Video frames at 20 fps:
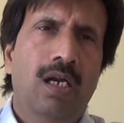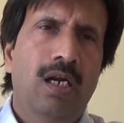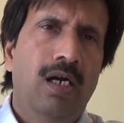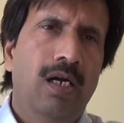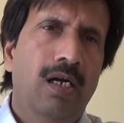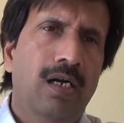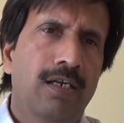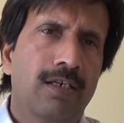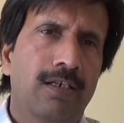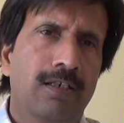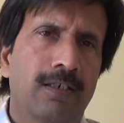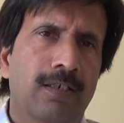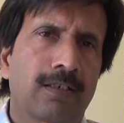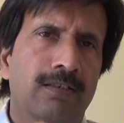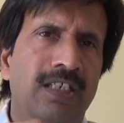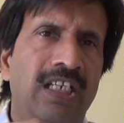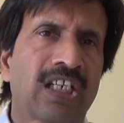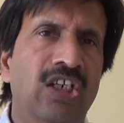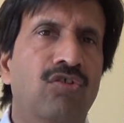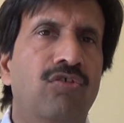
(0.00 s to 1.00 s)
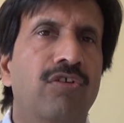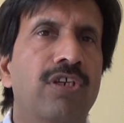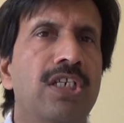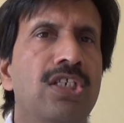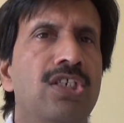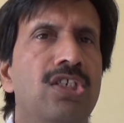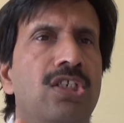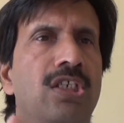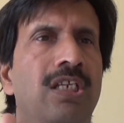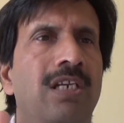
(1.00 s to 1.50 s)
or the
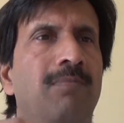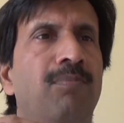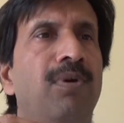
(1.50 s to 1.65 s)
increase in